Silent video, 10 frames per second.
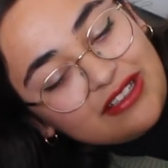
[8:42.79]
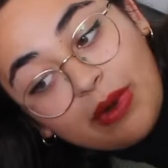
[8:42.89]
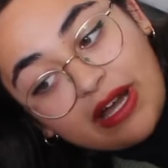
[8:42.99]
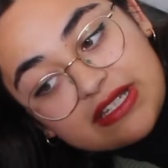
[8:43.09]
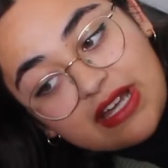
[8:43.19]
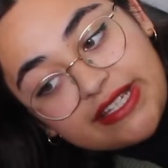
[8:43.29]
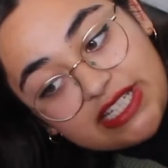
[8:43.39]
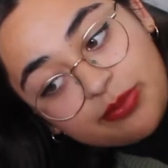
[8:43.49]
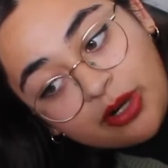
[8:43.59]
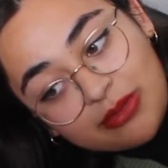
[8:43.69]
But I
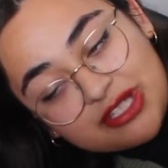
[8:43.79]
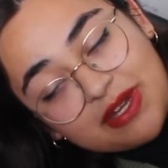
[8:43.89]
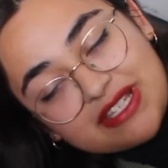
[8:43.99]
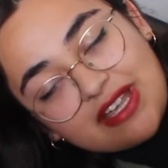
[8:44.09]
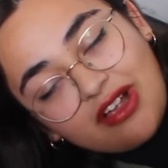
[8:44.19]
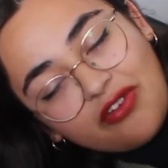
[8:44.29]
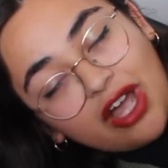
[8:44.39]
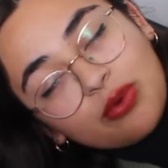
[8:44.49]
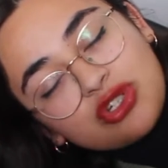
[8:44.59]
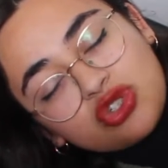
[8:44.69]
did promise myself
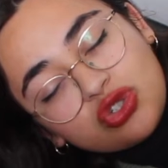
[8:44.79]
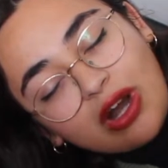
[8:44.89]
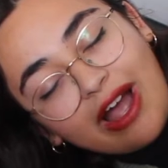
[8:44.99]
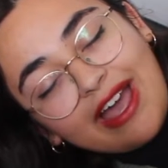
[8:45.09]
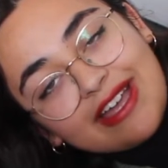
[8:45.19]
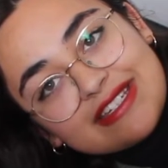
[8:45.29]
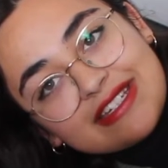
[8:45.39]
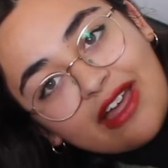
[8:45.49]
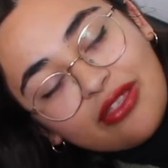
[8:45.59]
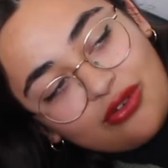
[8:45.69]
I would try to
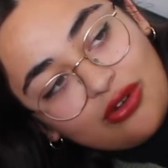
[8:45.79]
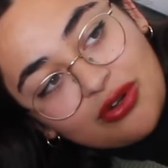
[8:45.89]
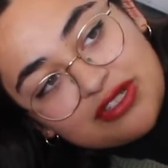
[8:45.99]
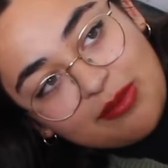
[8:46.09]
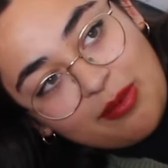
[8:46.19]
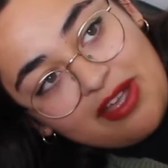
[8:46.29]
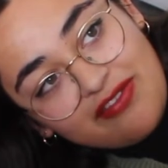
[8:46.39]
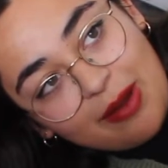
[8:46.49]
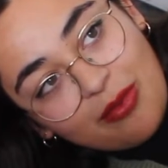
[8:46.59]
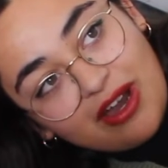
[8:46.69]
get through some of my
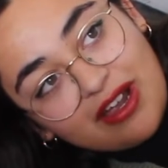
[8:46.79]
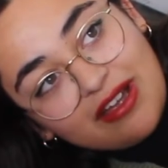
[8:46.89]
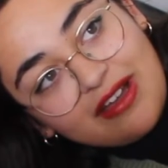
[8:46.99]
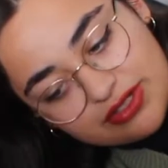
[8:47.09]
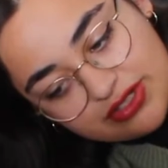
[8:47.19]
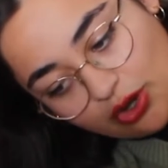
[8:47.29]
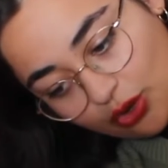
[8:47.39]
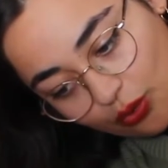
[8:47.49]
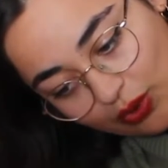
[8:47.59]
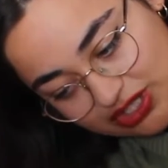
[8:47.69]
fabric,
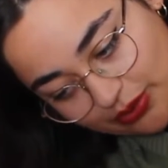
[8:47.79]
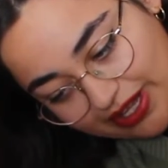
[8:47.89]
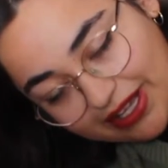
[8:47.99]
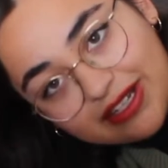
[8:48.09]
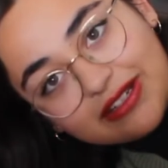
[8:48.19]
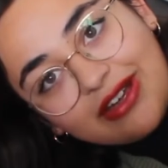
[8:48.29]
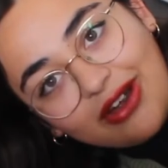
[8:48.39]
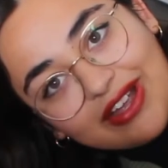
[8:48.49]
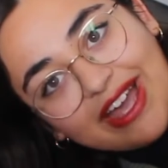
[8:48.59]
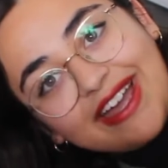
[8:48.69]
so we're doing it.
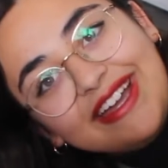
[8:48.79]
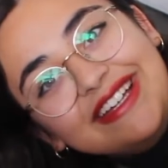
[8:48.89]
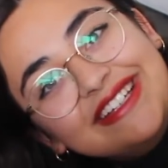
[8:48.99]
Okay.